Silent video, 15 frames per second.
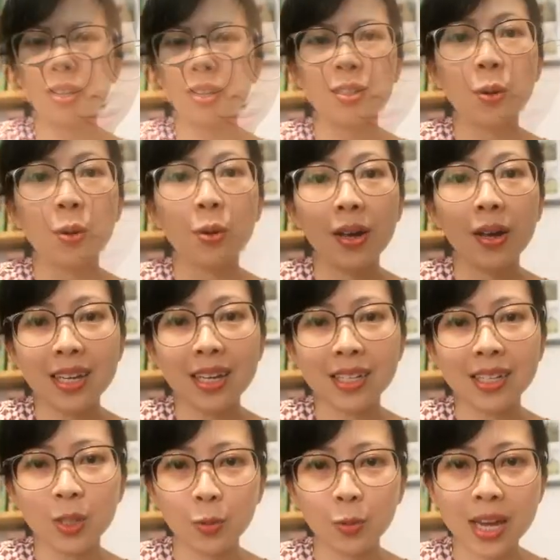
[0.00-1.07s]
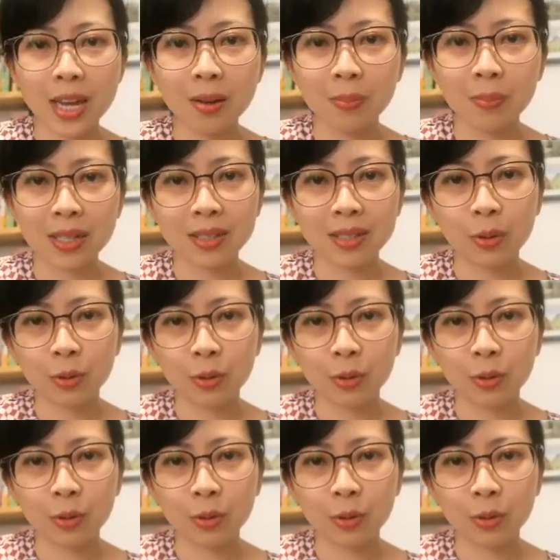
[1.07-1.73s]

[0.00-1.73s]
So earlier this week, my son was